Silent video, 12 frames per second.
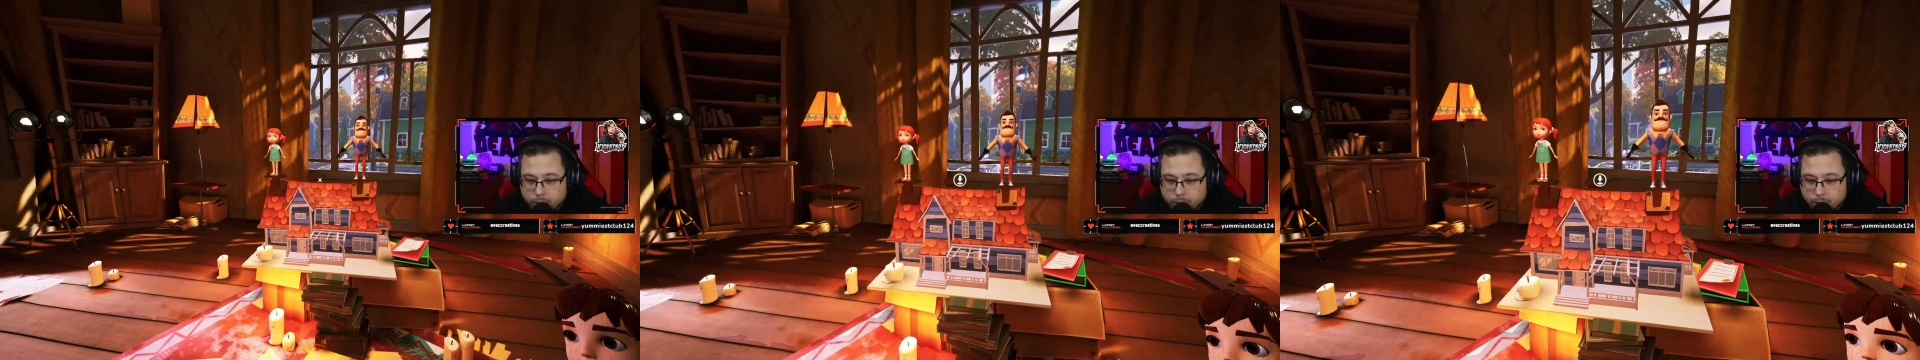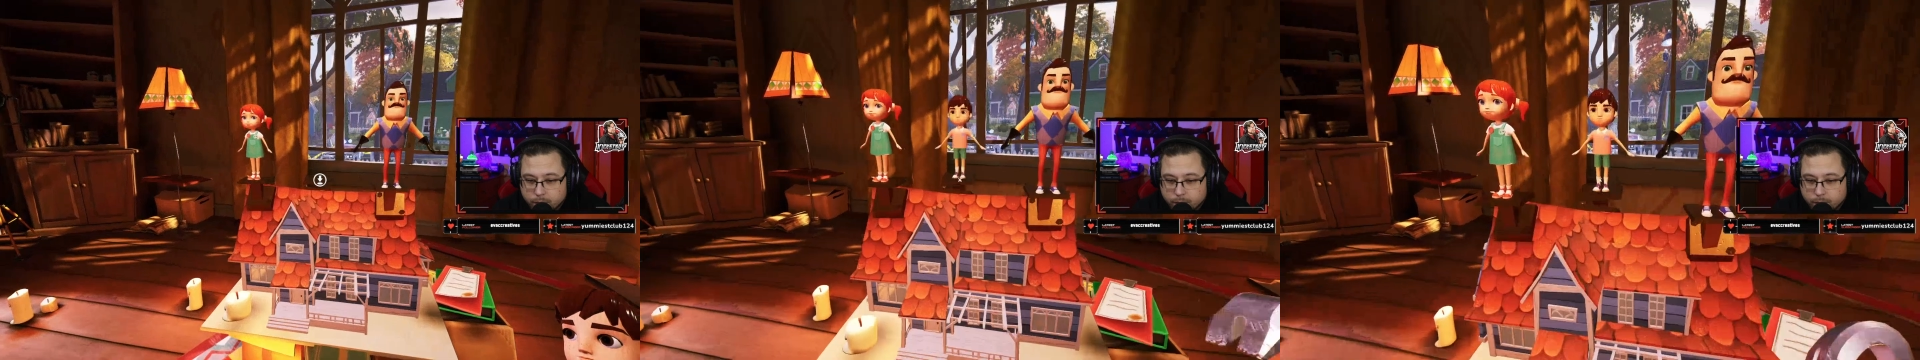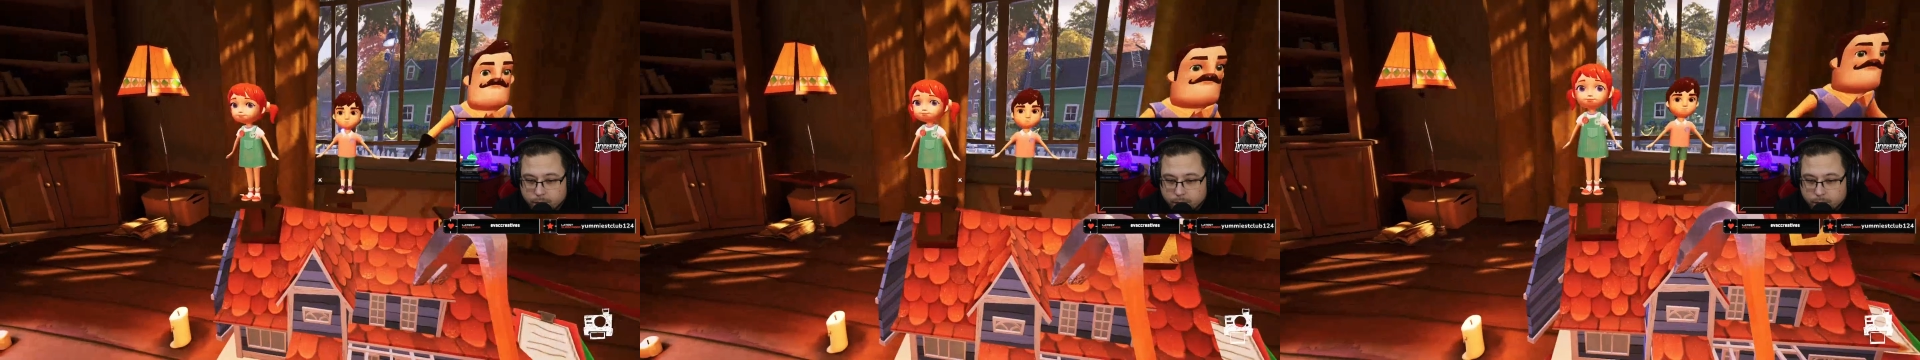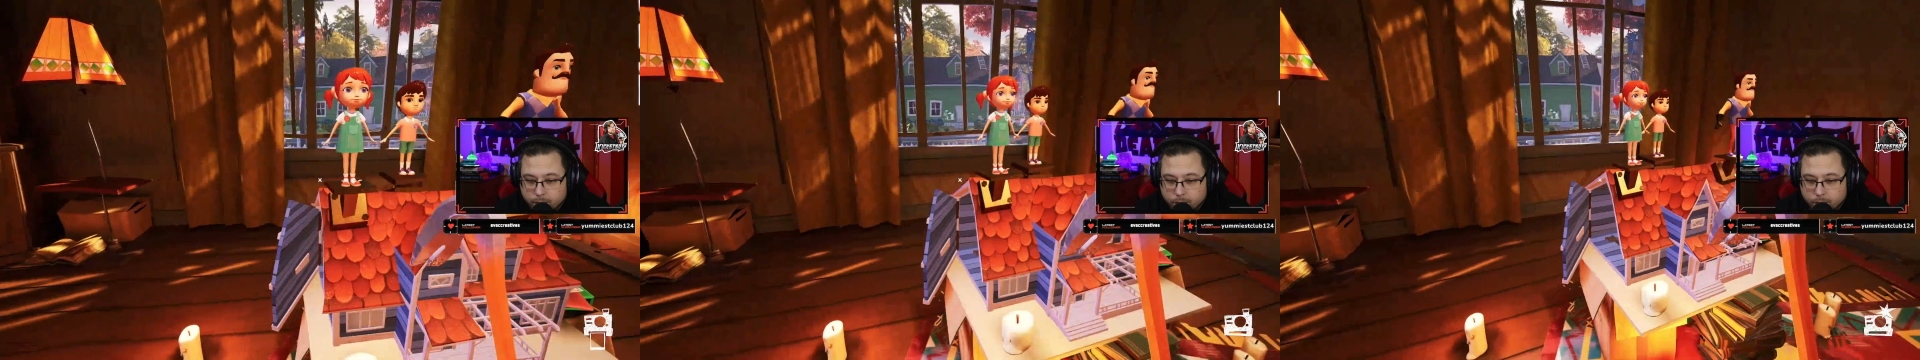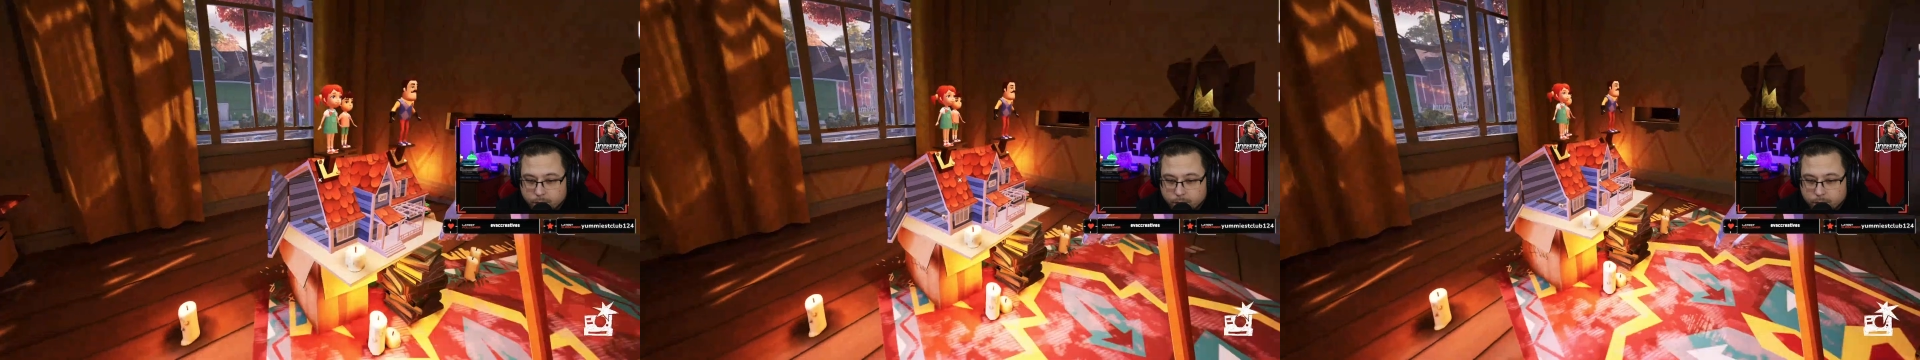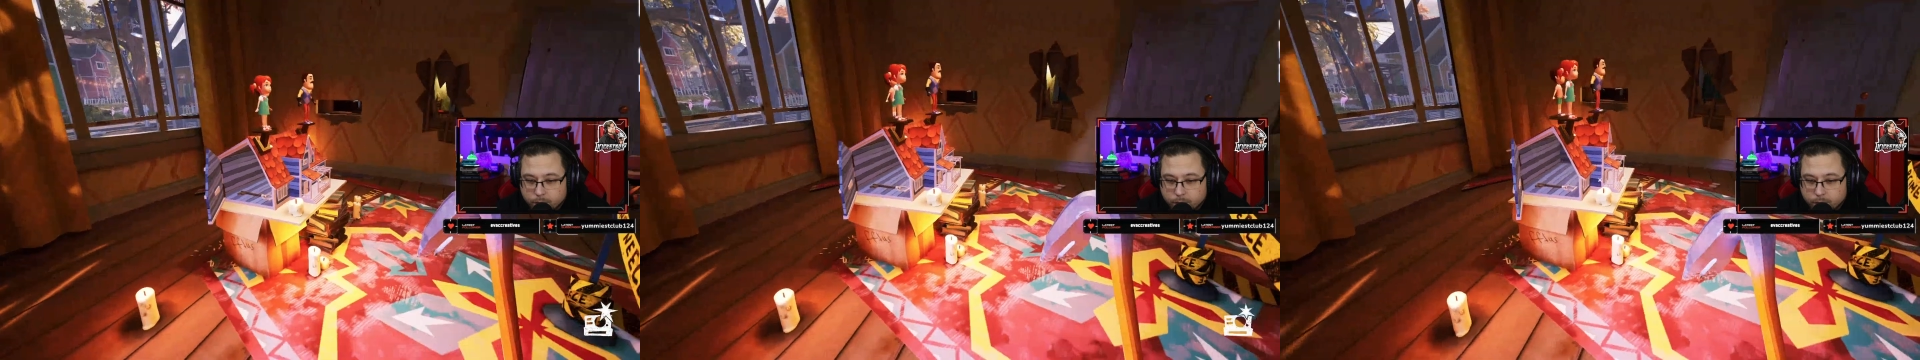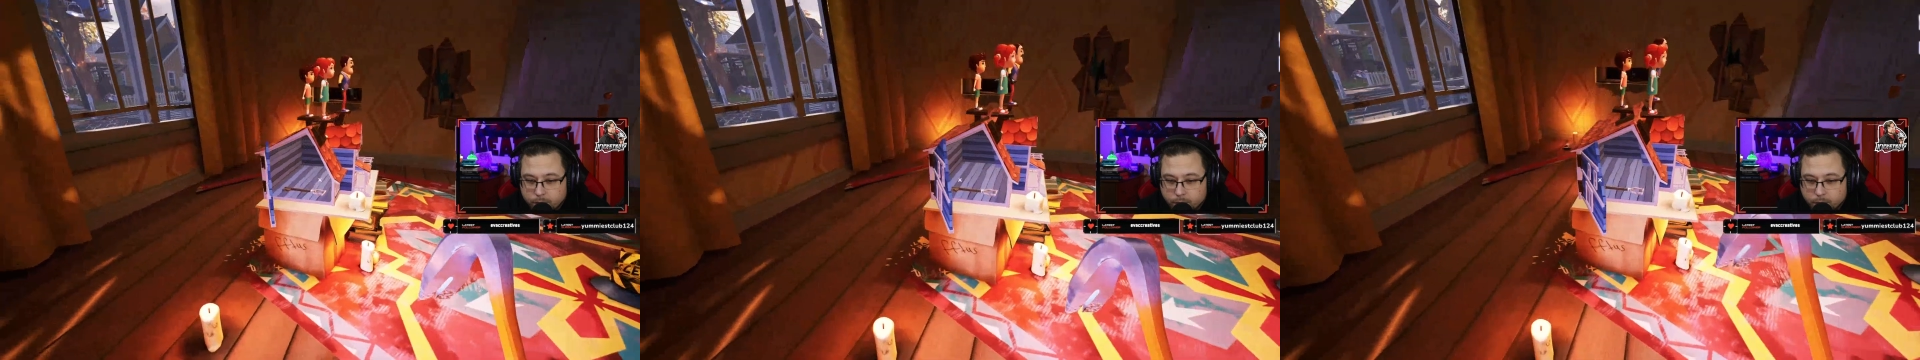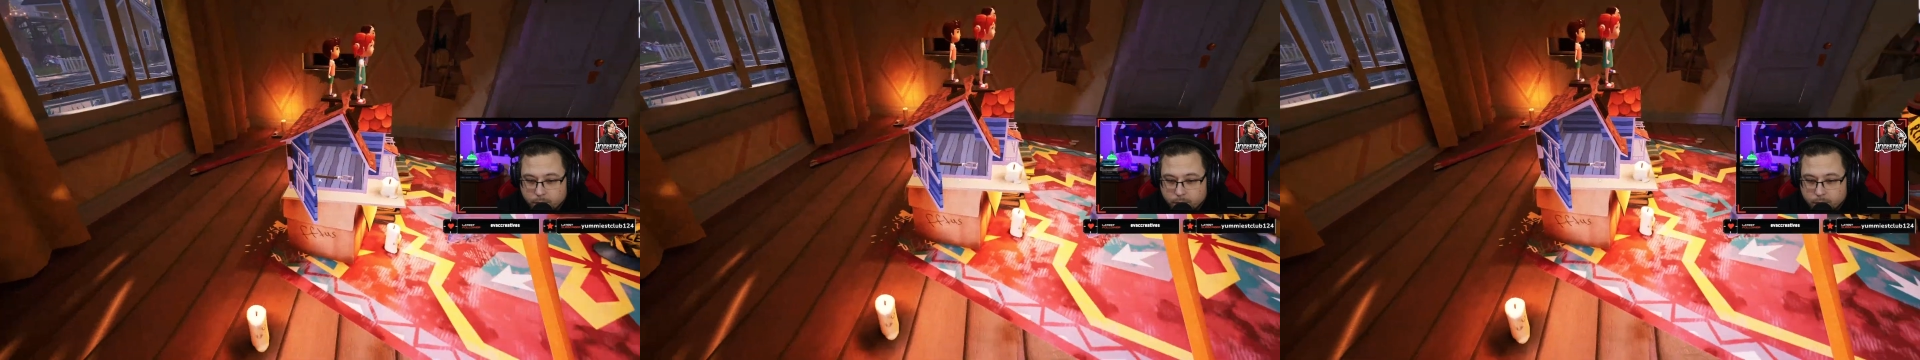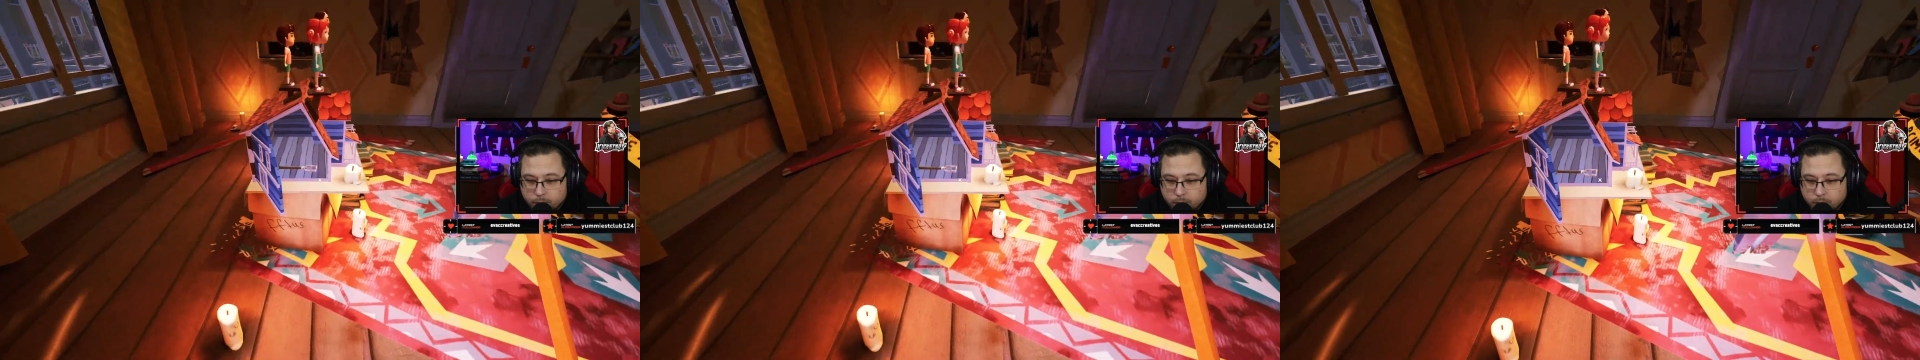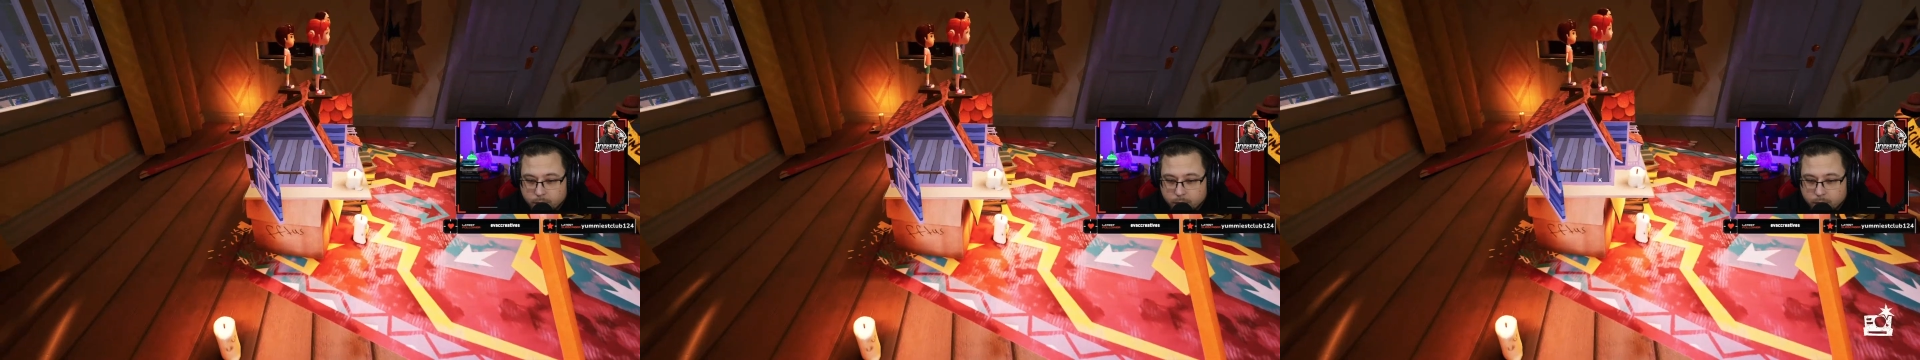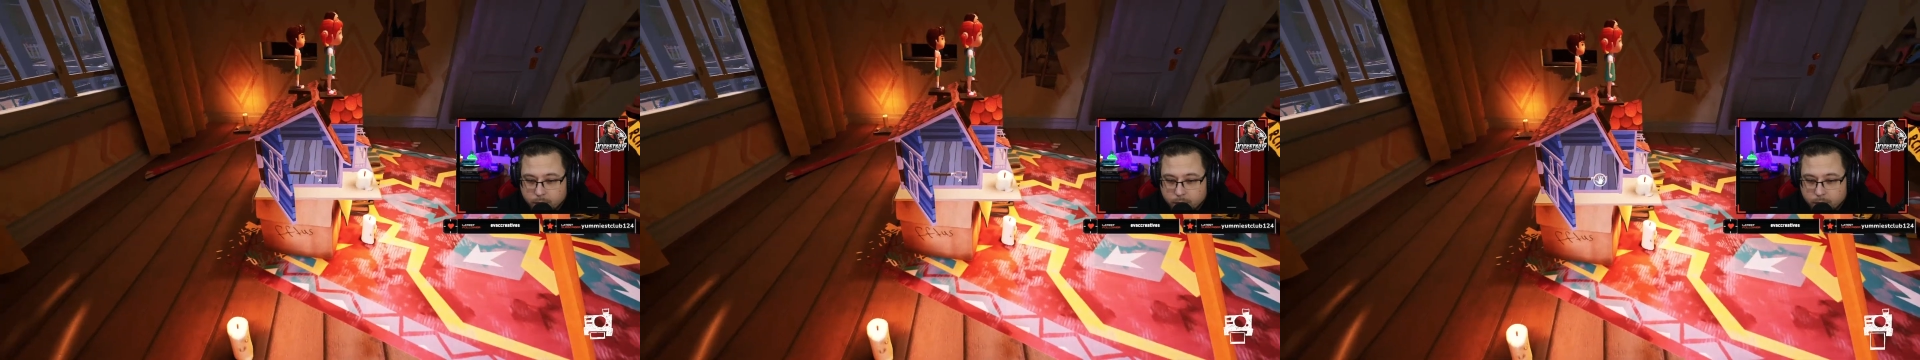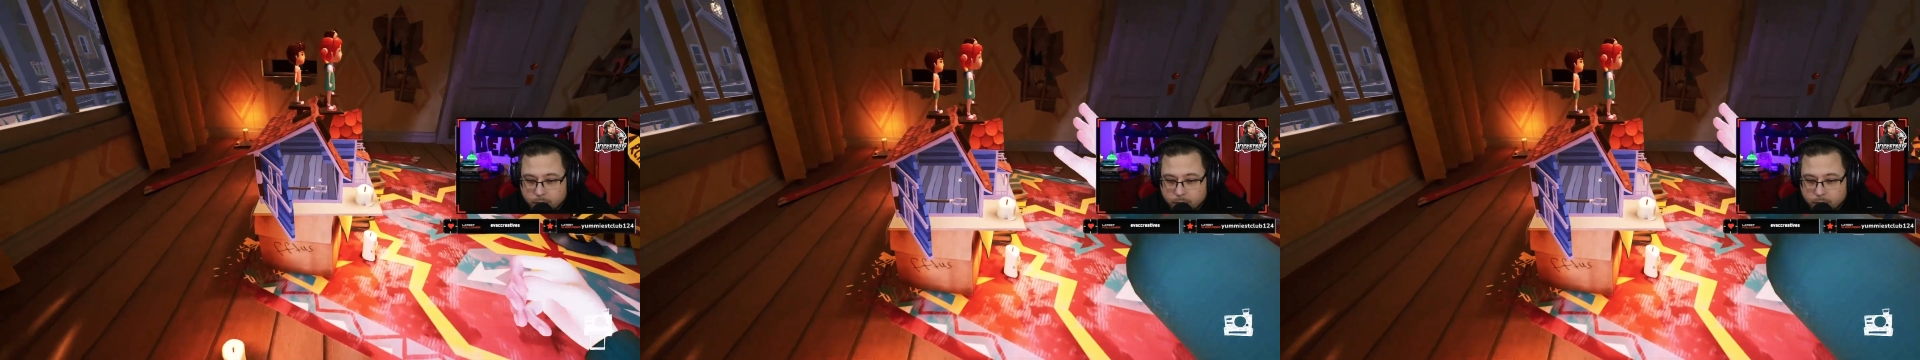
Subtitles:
(silence)